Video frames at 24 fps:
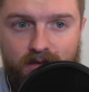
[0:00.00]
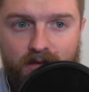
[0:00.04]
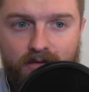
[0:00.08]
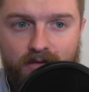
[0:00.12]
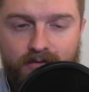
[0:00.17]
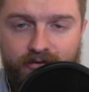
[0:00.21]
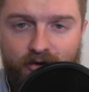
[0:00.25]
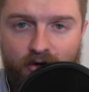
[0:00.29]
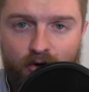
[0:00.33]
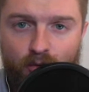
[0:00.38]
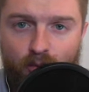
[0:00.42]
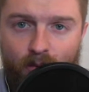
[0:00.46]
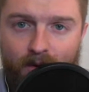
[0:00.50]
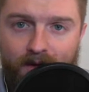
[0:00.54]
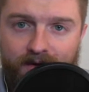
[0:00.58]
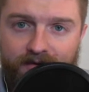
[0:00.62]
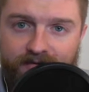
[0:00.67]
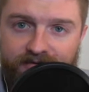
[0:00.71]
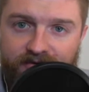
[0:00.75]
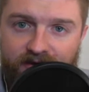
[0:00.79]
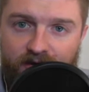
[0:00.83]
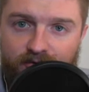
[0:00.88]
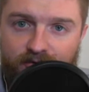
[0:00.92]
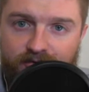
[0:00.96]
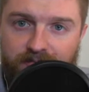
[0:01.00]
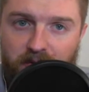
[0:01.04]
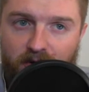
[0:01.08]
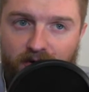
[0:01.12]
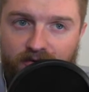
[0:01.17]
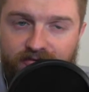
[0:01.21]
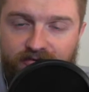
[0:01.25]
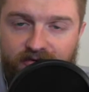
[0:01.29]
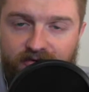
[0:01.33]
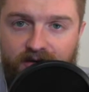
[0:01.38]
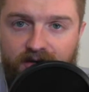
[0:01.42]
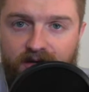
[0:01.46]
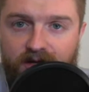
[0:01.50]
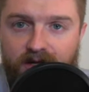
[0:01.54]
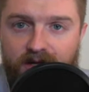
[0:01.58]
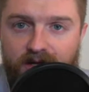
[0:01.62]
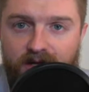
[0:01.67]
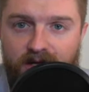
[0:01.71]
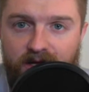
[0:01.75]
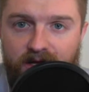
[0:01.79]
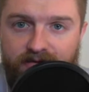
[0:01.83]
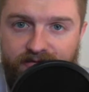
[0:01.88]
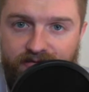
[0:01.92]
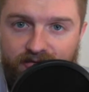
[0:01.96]
So when a salesperson
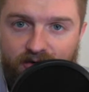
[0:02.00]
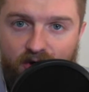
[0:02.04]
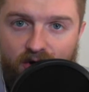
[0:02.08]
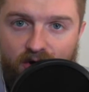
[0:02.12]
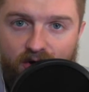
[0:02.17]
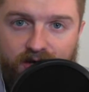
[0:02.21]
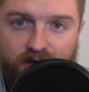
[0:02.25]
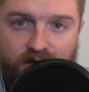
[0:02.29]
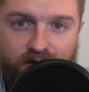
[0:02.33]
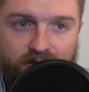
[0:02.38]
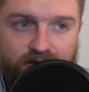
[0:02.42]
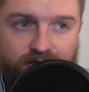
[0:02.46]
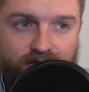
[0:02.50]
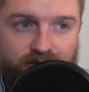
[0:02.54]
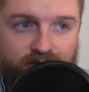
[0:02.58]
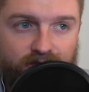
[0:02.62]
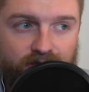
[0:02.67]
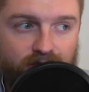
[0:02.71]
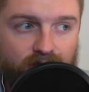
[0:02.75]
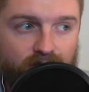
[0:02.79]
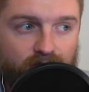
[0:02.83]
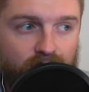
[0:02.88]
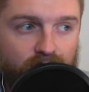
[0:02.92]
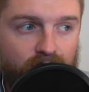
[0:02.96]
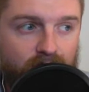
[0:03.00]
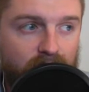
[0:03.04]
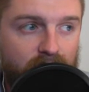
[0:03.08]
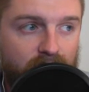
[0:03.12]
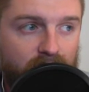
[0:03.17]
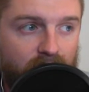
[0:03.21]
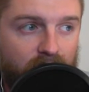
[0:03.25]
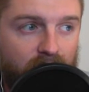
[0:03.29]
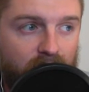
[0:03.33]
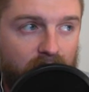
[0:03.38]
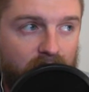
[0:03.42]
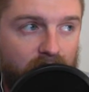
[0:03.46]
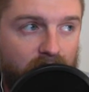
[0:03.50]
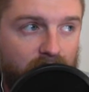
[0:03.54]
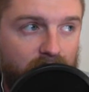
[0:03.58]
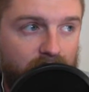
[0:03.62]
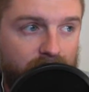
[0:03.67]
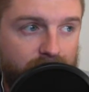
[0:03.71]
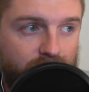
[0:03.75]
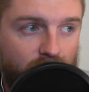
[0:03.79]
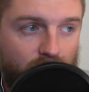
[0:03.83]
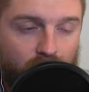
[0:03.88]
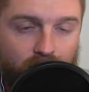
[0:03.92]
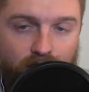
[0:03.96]
is talking to, a
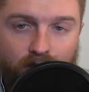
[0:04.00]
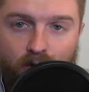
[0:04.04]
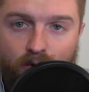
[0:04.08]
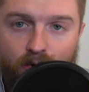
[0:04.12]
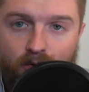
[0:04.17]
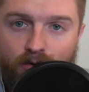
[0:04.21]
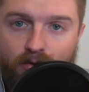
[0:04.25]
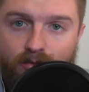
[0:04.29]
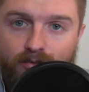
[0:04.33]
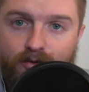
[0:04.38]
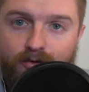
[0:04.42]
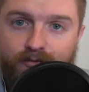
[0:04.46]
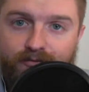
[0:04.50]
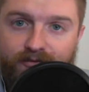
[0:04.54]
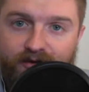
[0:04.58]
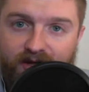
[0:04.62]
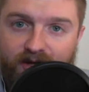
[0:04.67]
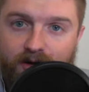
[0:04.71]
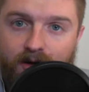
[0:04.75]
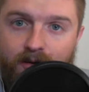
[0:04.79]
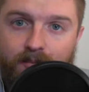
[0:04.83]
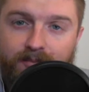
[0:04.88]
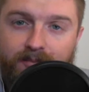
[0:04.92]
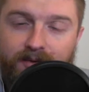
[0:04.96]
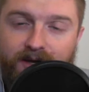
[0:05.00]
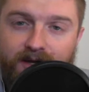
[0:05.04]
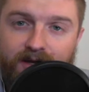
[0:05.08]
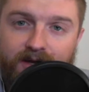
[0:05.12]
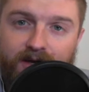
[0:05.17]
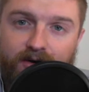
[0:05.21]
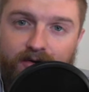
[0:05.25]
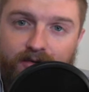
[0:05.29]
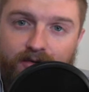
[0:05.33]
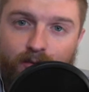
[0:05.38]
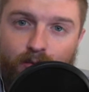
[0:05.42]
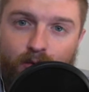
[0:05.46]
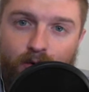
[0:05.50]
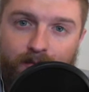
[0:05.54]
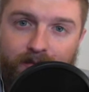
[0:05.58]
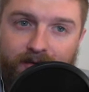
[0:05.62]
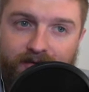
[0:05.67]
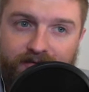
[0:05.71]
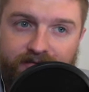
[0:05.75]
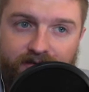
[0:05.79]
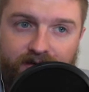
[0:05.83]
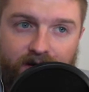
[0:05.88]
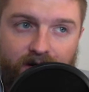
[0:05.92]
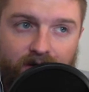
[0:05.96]
local roofing company here in the
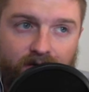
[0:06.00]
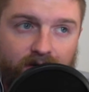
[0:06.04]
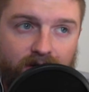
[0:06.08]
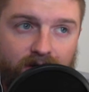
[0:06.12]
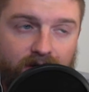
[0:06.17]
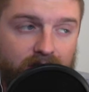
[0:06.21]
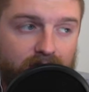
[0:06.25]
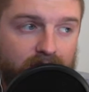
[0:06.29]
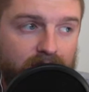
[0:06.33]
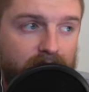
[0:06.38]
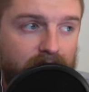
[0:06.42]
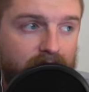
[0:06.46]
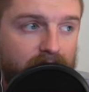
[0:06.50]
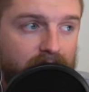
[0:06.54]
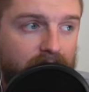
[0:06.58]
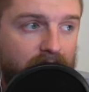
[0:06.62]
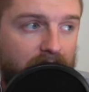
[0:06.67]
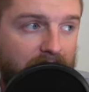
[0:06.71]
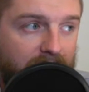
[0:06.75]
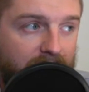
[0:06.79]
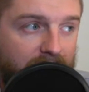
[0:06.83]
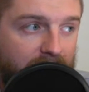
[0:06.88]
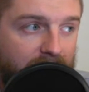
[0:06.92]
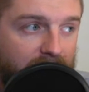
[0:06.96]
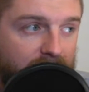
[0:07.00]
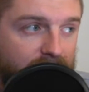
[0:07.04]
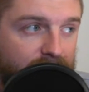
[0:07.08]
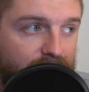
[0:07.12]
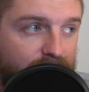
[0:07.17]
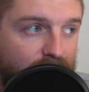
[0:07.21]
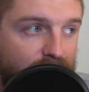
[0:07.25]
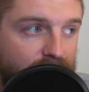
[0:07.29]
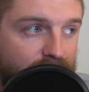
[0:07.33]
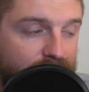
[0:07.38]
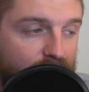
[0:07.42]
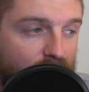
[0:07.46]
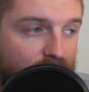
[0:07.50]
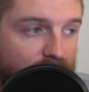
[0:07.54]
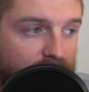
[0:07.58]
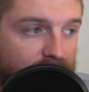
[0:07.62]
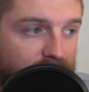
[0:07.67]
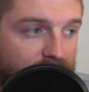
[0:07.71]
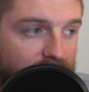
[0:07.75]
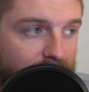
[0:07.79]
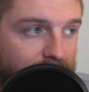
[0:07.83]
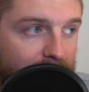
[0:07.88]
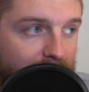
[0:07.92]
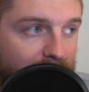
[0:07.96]
Wilmington area, and they're
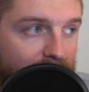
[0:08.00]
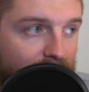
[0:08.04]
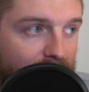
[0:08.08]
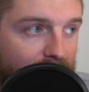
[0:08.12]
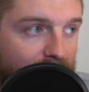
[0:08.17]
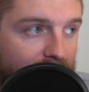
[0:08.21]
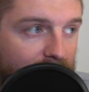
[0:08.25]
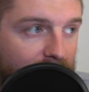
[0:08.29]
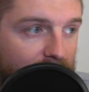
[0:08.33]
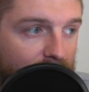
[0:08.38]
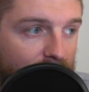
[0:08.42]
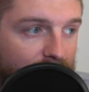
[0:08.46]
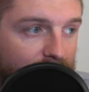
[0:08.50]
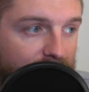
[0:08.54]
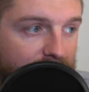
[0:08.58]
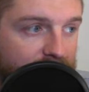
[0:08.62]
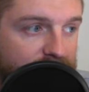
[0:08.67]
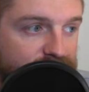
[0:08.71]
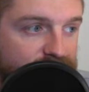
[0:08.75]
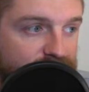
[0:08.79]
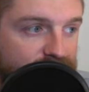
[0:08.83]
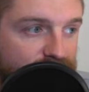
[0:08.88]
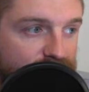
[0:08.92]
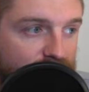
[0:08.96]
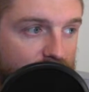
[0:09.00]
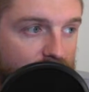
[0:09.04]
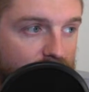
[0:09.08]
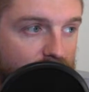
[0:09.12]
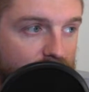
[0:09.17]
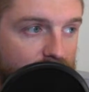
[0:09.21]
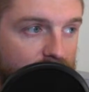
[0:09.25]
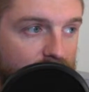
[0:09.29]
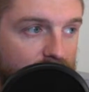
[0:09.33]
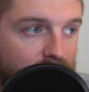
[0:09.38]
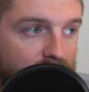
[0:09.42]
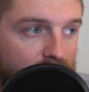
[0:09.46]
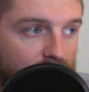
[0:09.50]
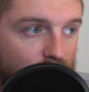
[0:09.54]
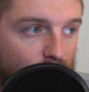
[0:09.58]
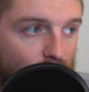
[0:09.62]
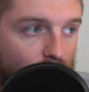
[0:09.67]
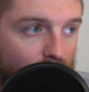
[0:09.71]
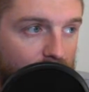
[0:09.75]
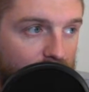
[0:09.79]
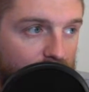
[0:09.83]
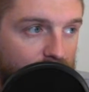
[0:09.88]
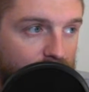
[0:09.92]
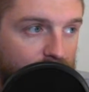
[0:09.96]
talking about how they struggle
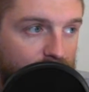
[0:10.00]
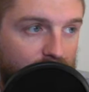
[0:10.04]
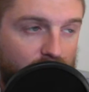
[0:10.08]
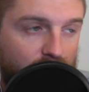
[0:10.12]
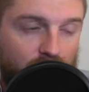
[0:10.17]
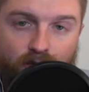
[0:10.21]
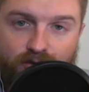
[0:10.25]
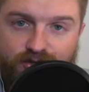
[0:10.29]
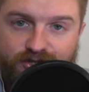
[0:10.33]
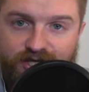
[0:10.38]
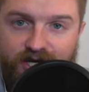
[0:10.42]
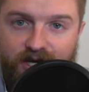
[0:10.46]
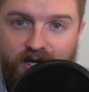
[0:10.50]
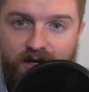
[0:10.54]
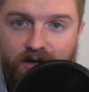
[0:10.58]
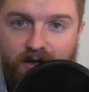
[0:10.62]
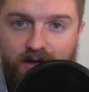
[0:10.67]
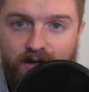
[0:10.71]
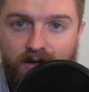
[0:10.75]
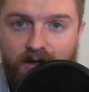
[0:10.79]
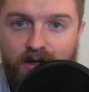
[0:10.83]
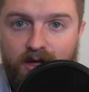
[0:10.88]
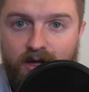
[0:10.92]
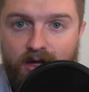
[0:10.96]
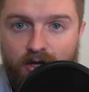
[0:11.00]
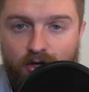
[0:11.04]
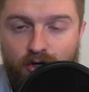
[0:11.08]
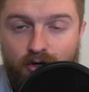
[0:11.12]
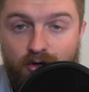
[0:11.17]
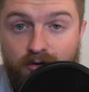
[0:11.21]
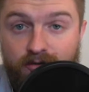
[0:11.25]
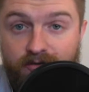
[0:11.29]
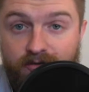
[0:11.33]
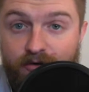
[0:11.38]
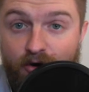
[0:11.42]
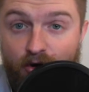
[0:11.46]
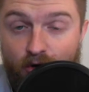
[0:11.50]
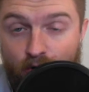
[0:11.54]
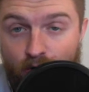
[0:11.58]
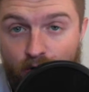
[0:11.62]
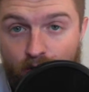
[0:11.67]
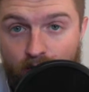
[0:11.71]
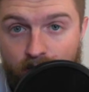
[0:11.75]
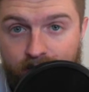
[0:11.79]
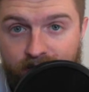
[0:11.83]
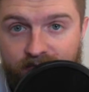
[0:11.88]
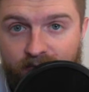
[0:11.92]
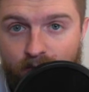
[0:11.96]
with negotiating good
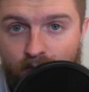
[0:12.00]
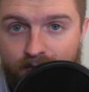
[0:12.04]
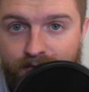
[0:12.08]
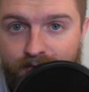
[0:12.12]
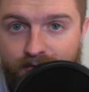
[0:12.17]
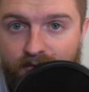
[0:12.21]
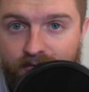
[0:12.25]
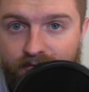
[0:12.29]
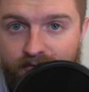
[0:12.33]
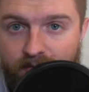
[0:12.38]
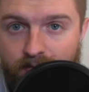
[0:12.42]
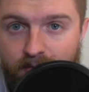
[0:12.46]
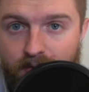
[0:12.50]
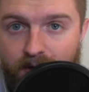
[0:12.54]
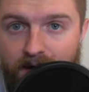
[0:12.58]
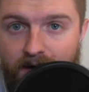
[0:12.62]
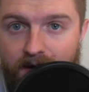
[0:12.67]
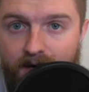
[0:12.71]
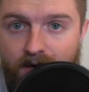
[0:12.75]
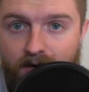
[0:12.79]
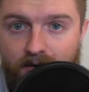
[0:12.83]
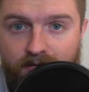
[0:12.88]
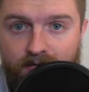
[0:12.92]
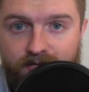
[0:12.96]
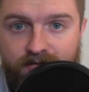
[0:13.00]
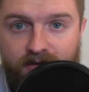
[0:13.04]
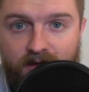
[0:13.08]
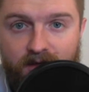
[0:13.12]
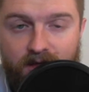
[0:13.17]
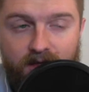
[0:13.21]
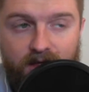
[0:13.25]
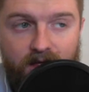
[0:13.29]
terms with their suppliers,